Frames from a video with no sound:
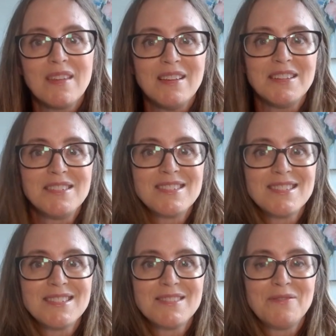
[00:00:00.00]

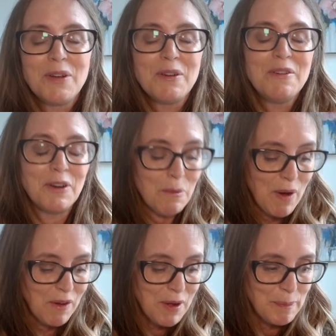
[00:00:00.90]
is very, very
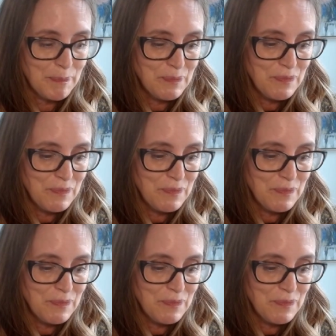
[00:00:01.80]
welcome.